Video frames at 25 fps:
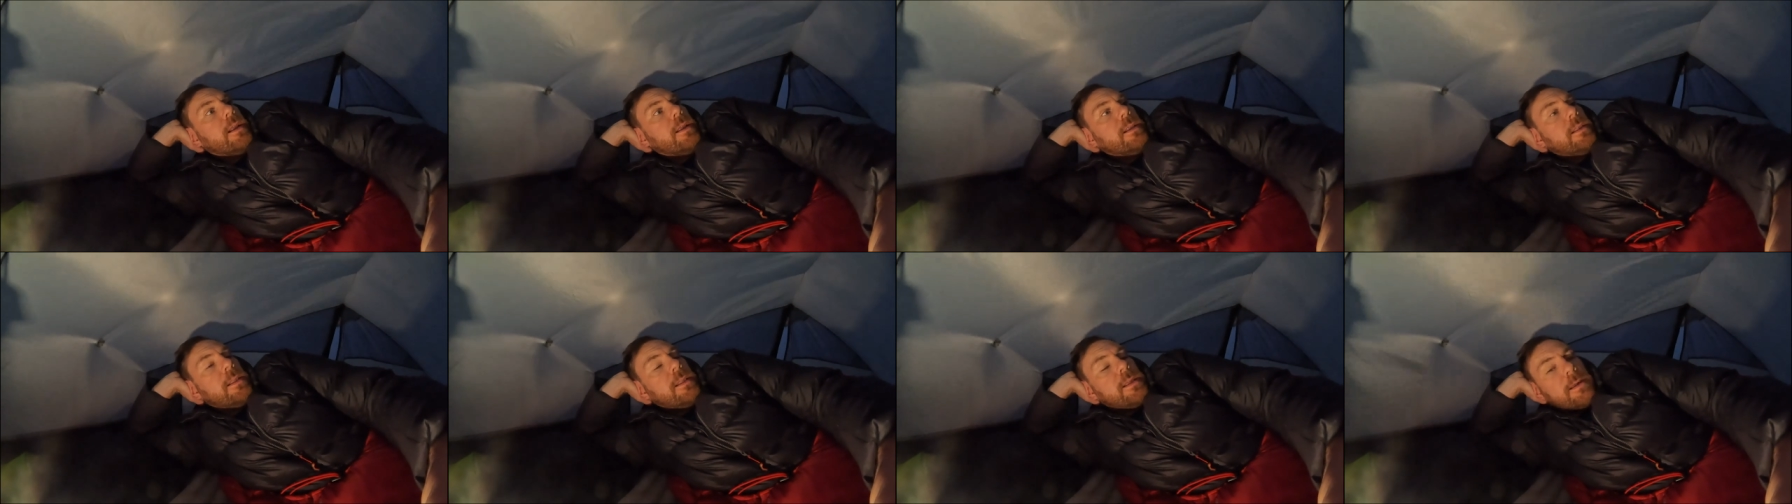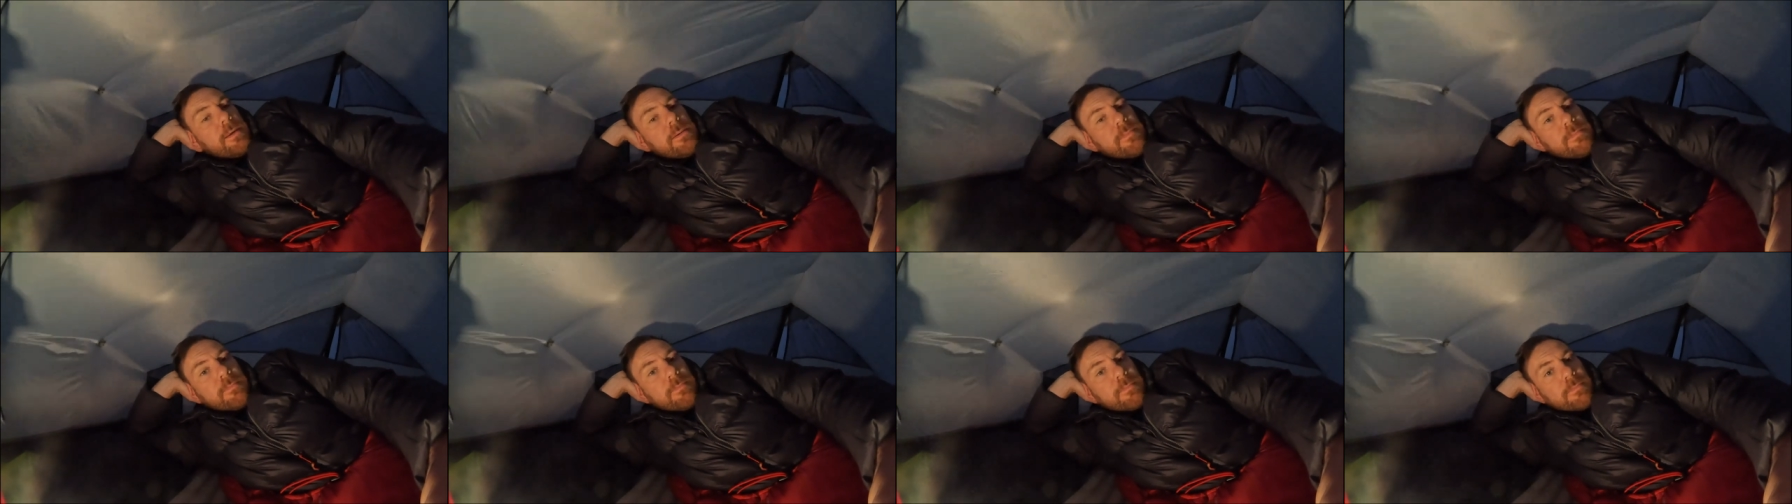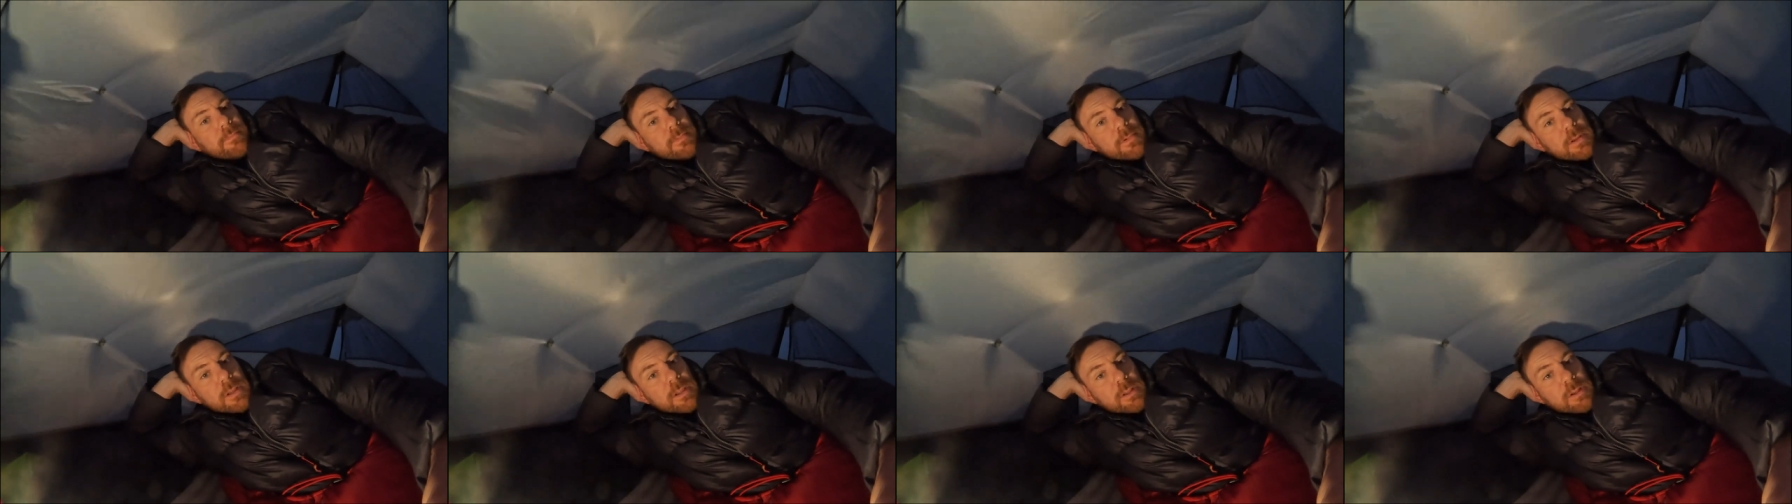I'll um,
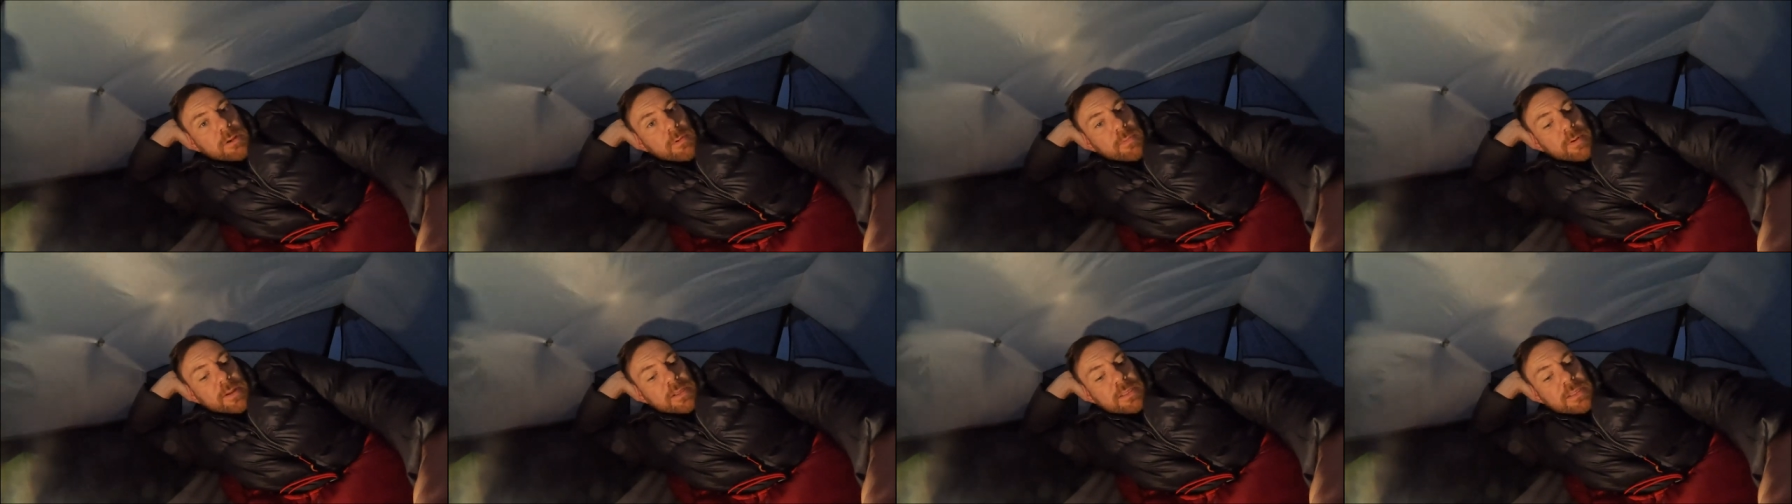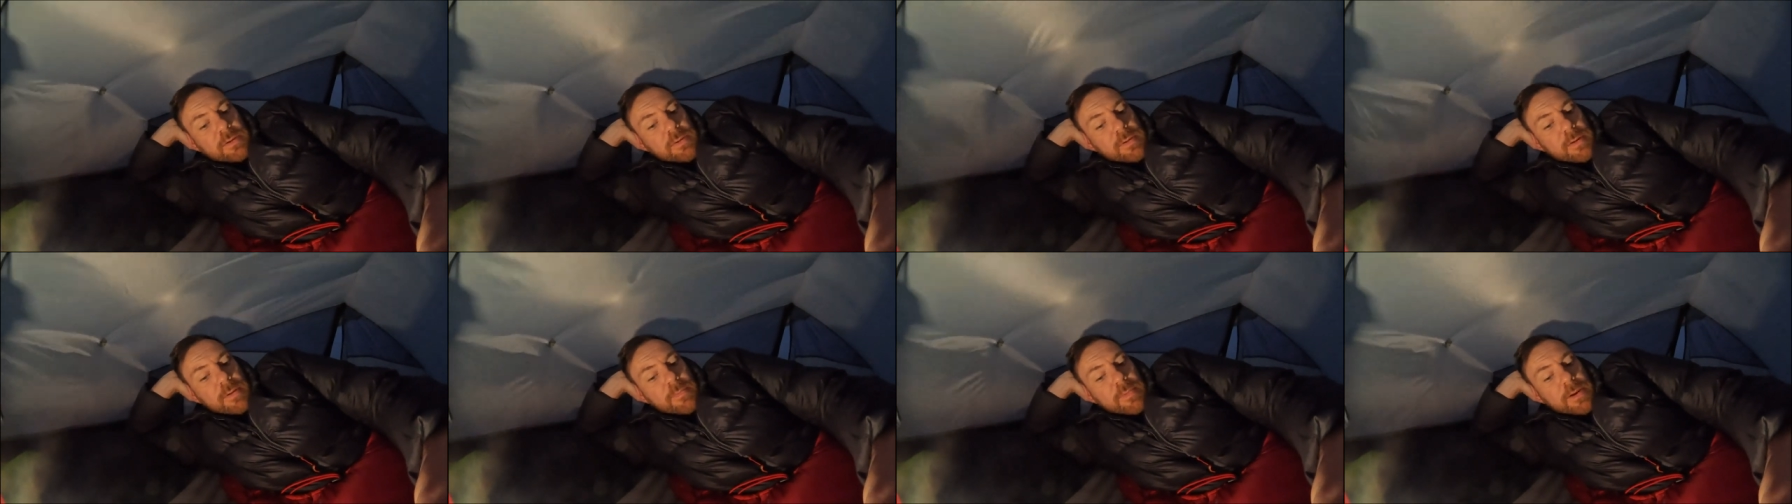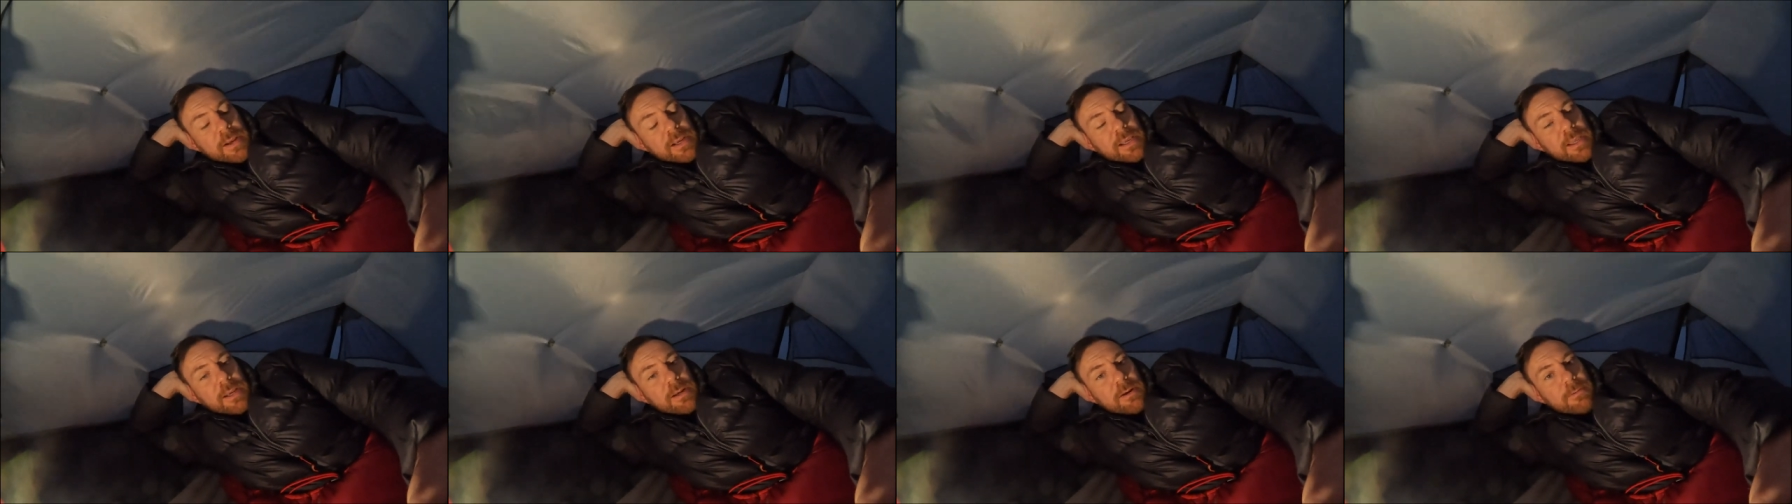I'll come back to you when I'm
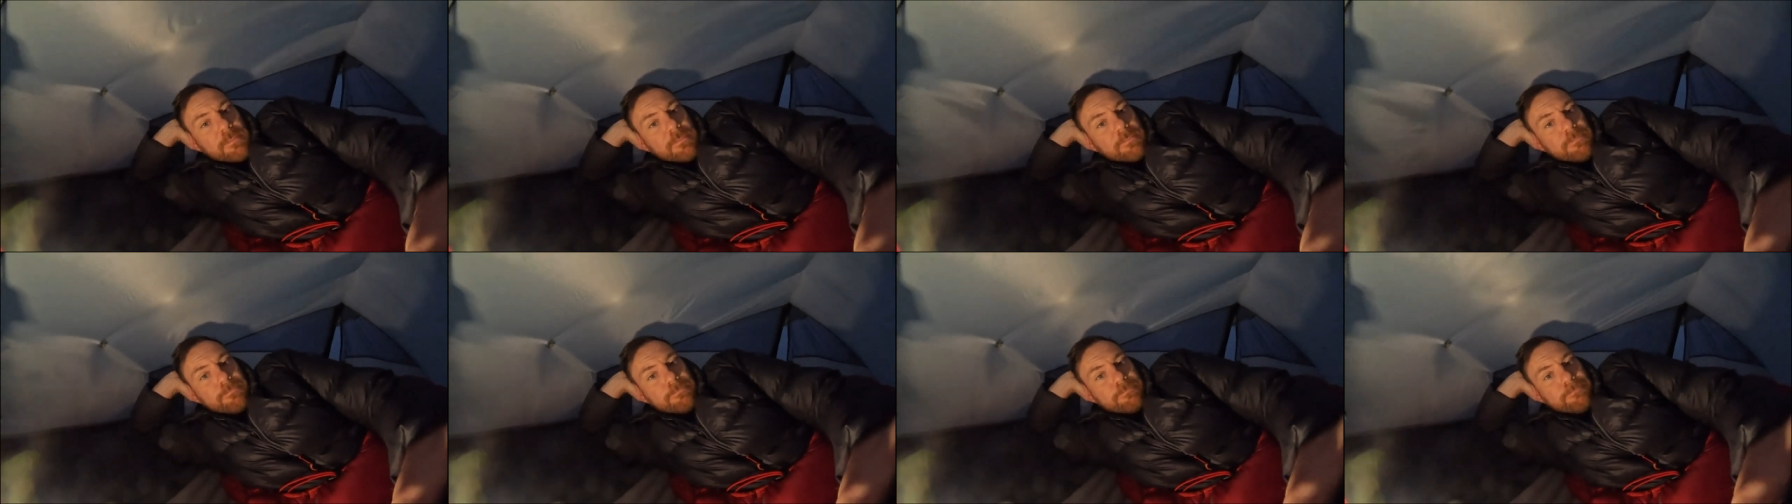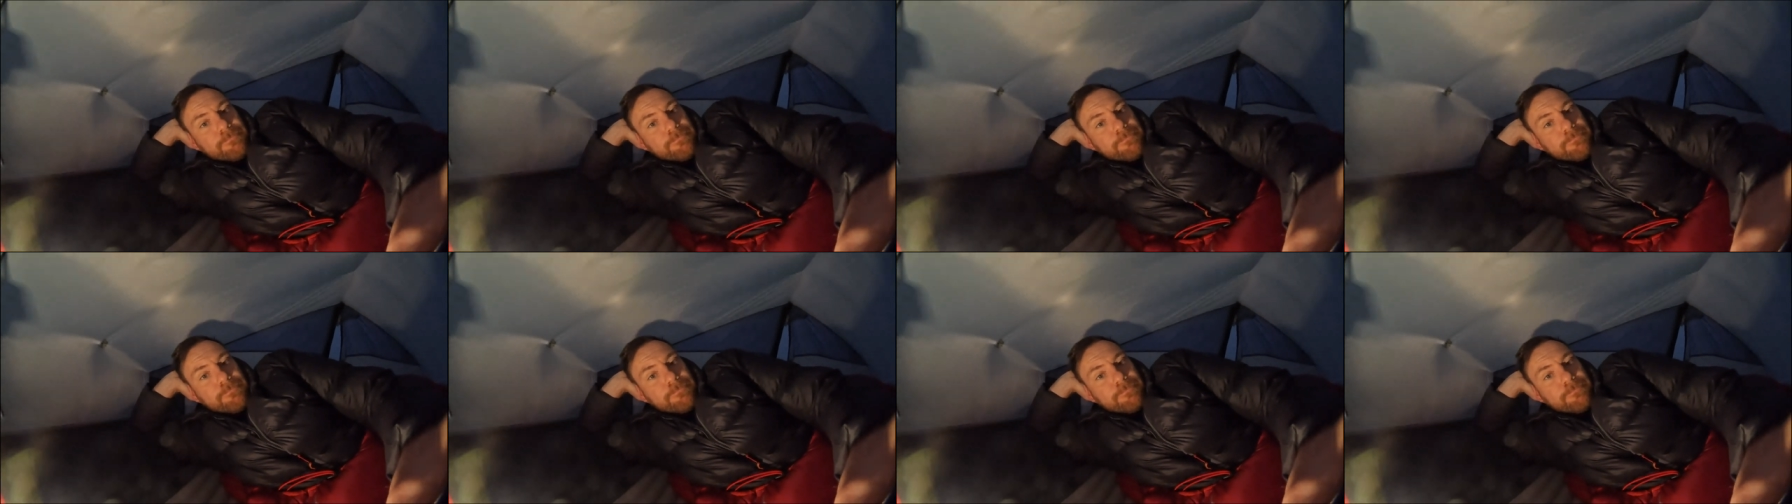packing up.